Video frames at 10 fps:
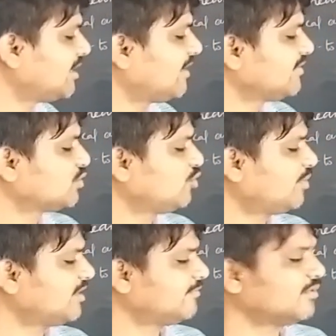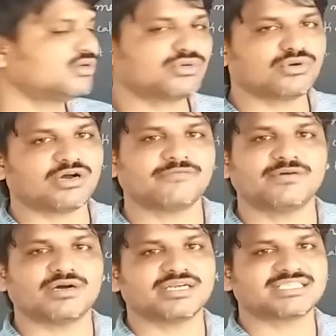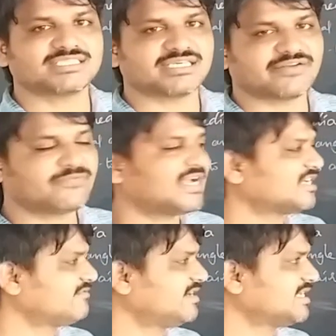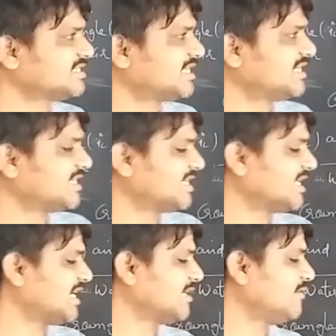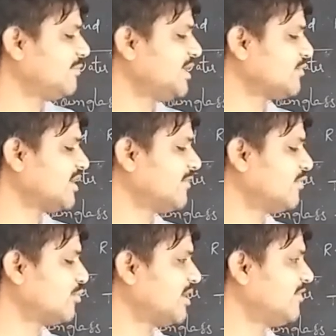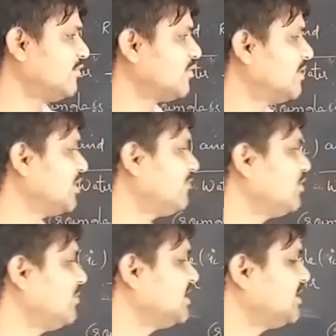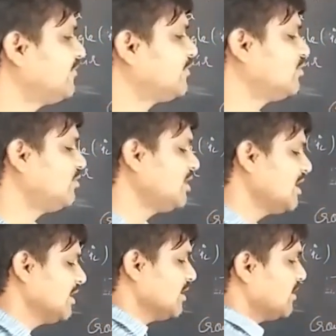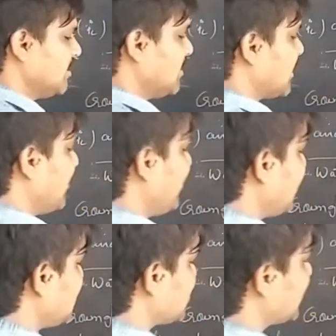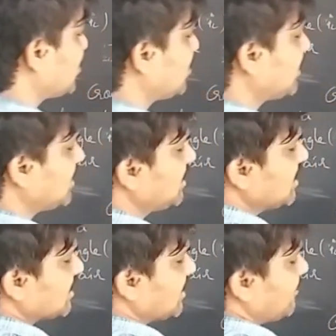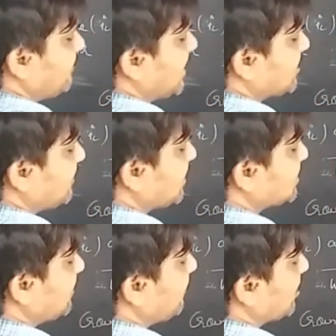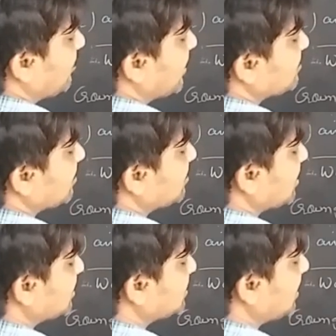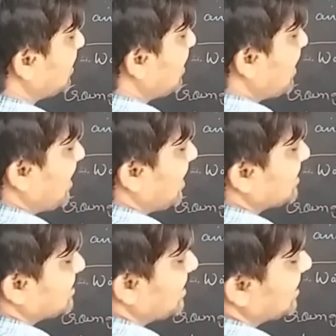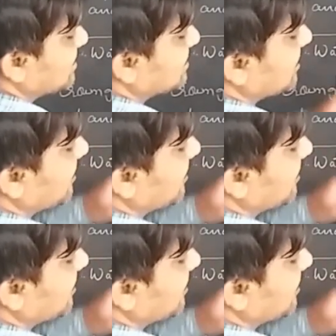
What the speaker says: having 2.42 of its refractive index and critical angle will be 24.41. if you compare this one total, the refractive index of 1.33 is less than its